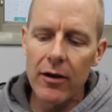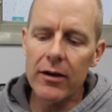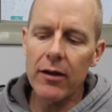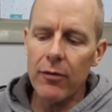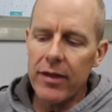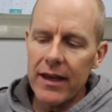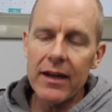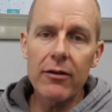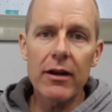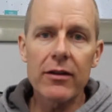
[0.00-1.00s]
Okay, with
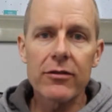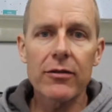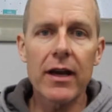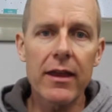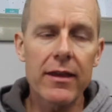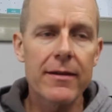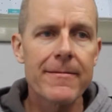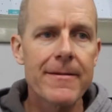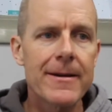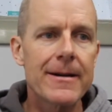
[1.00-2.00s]
integrated strength,
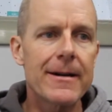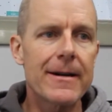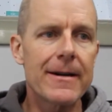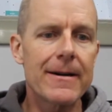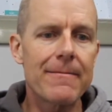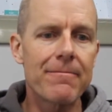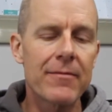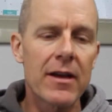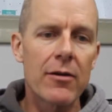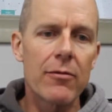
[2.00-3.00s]

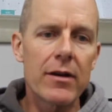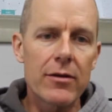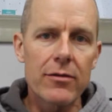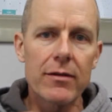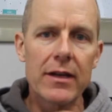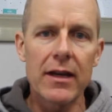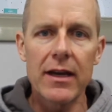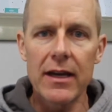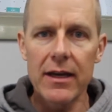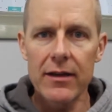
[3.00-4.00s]
we are doing
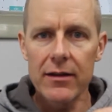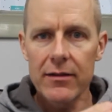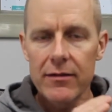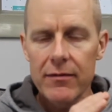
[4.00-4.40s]
a